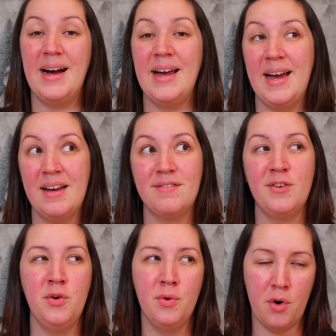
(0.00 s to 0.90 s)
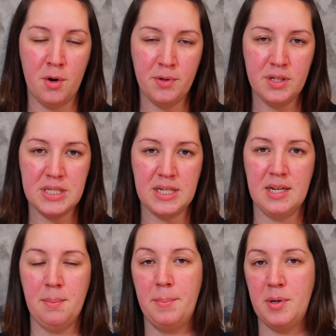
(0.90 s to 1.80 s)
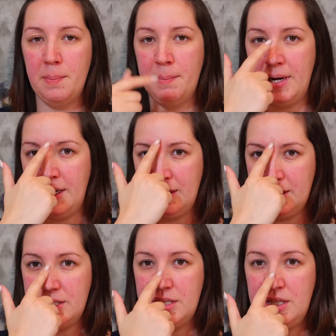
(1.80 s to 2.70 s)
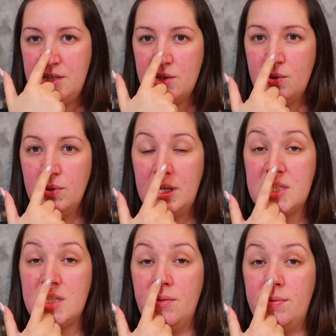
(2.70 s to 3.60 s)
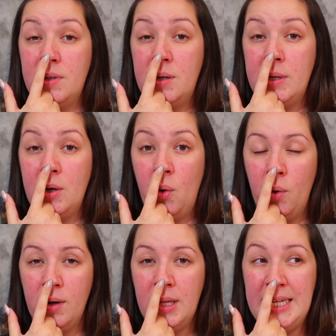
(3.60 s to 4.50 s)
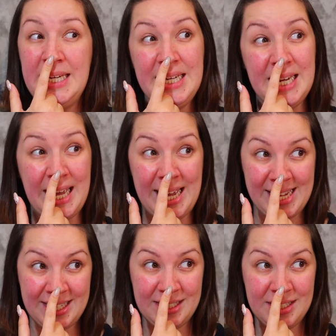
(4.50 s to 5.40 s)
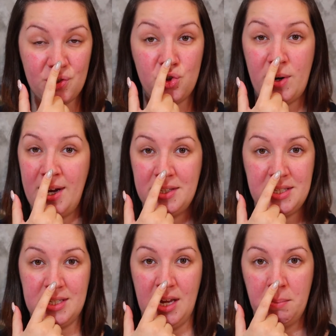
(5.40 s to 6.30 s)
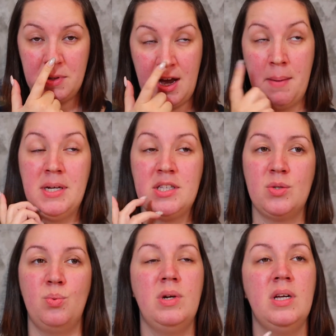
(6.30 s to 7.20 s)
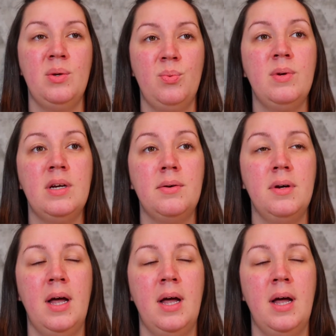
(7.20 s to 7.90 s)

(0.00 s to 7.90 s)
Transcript: I have normal skin, but my T-zone gets very oily and dry at the same time. It's really weird.